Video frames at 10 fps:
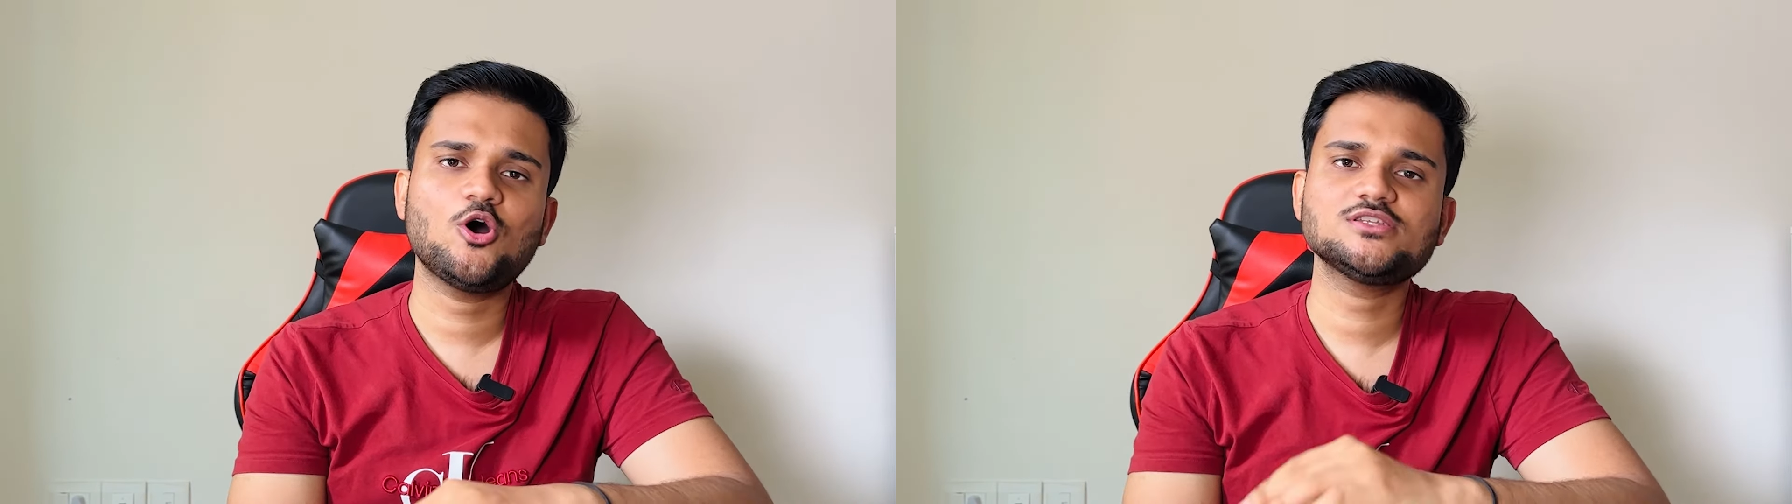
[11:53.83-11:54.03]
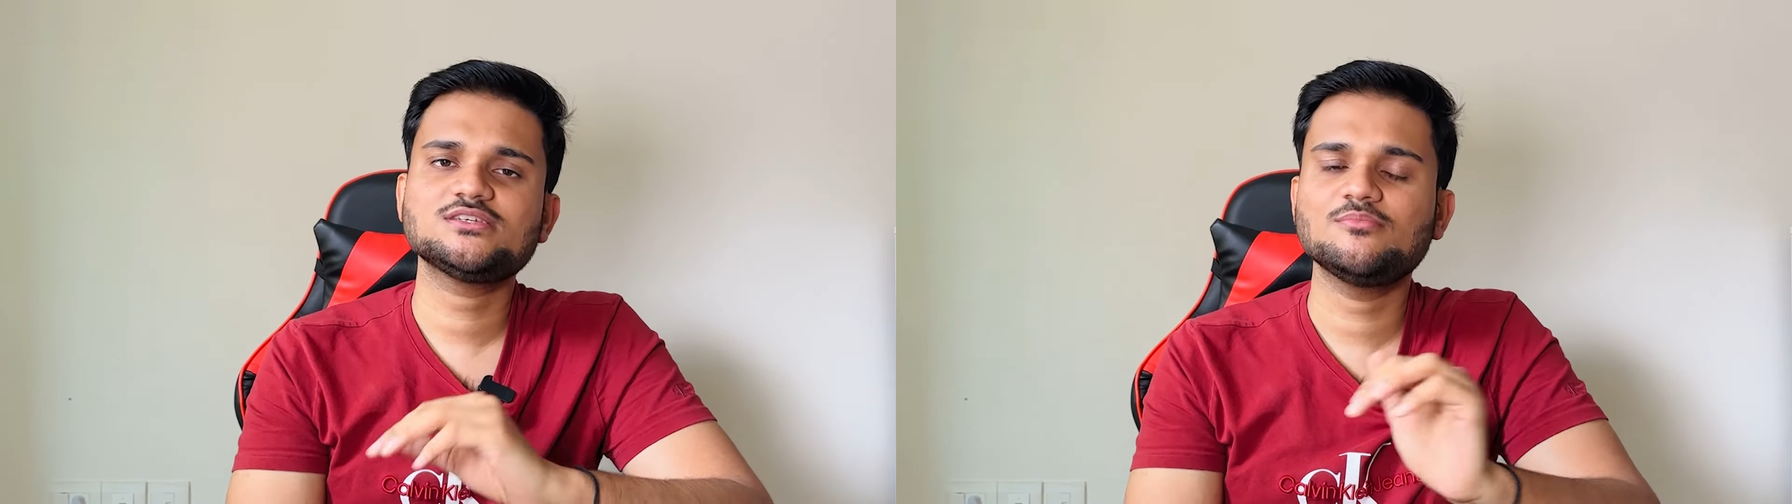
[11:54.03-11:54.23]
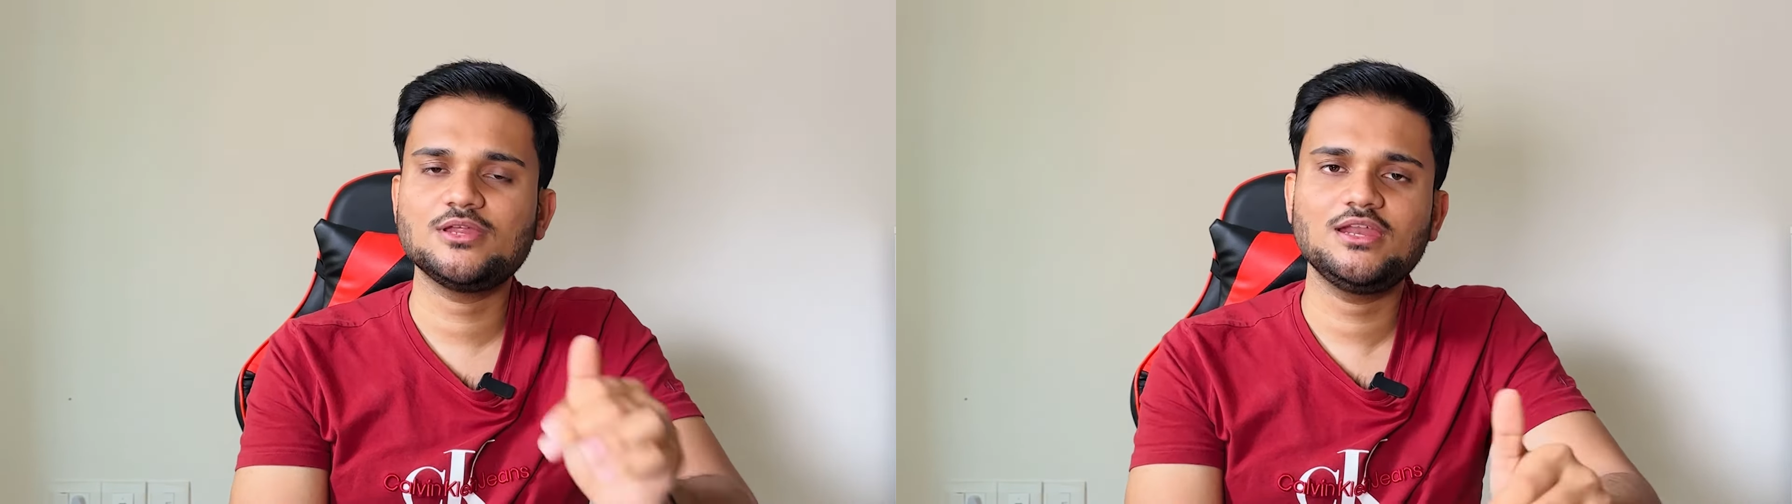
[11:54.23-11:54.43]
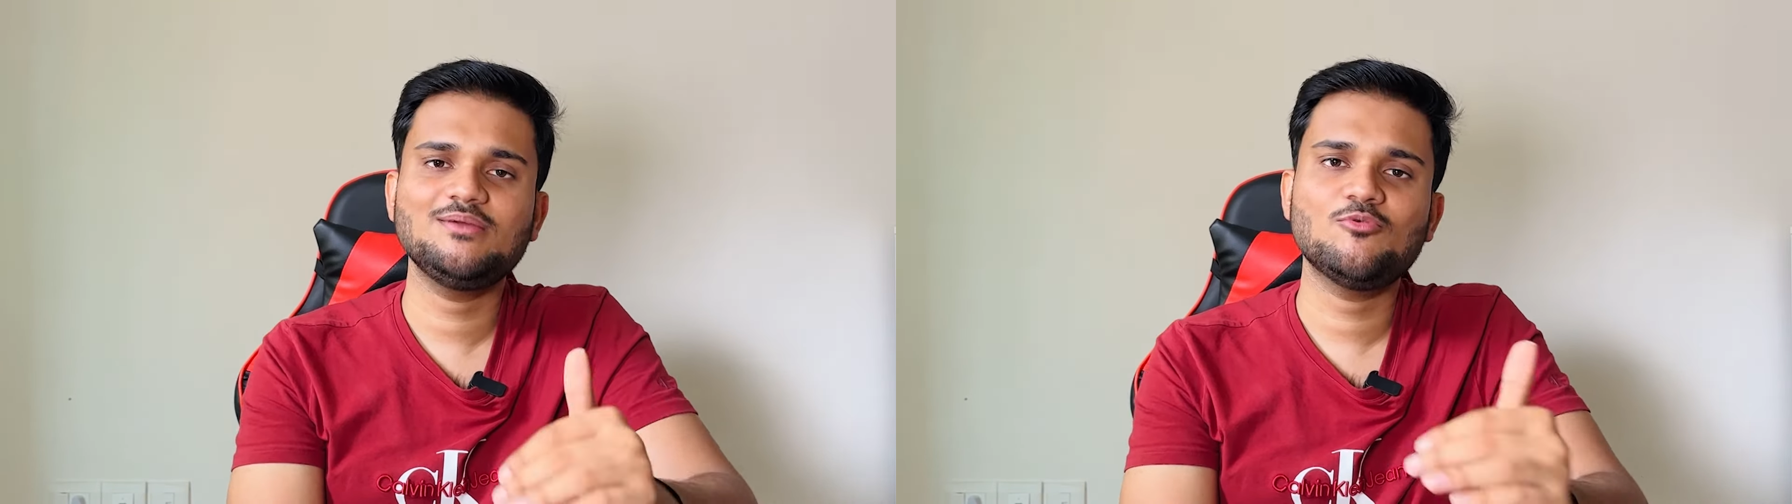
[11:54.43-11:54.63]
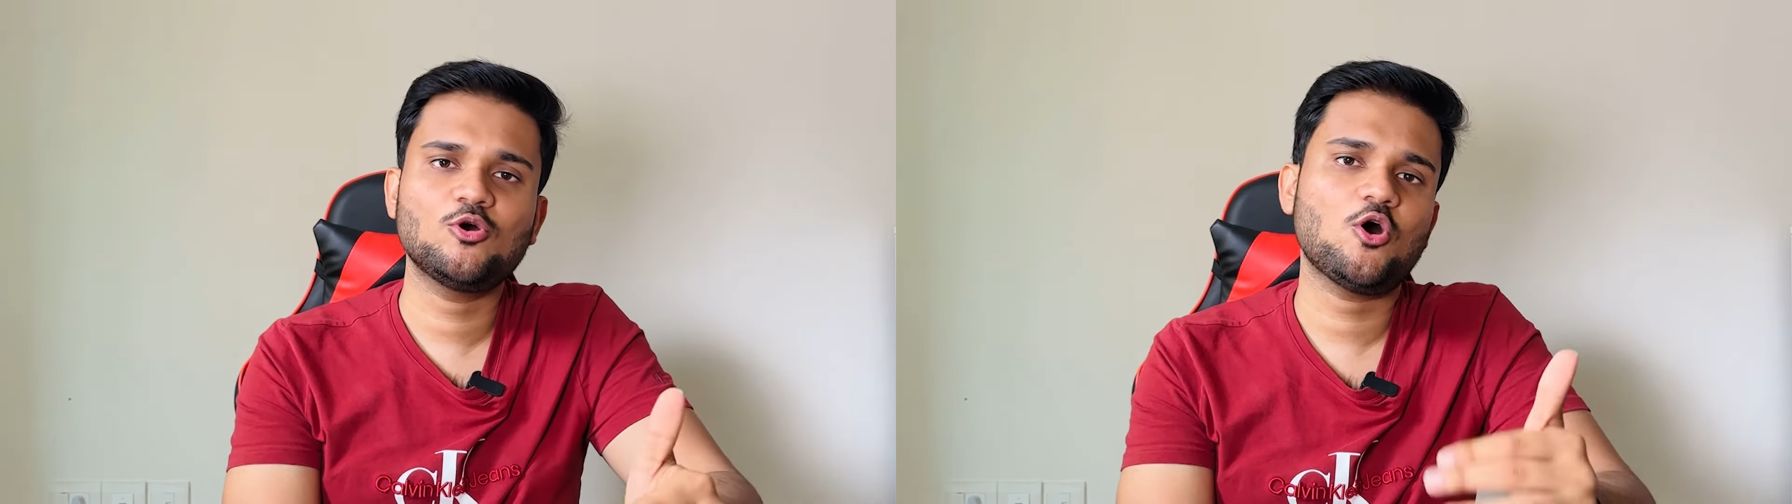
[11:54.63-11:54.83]
on some really
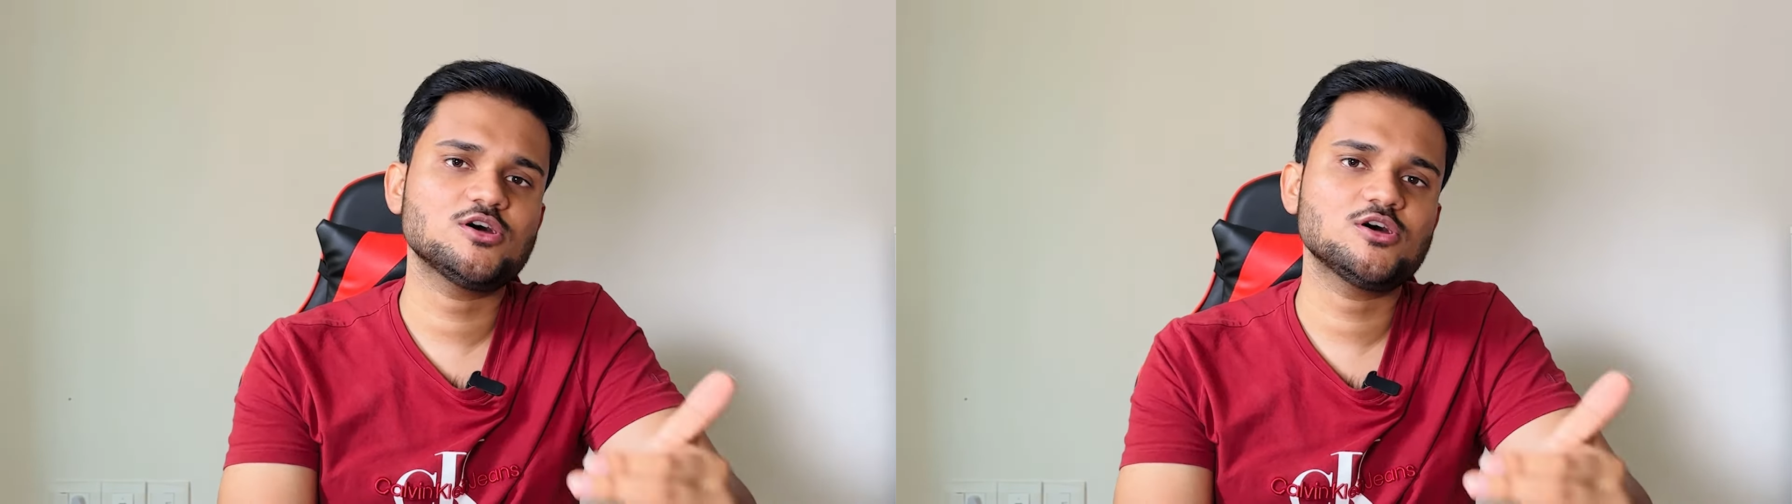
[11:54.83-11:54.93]
more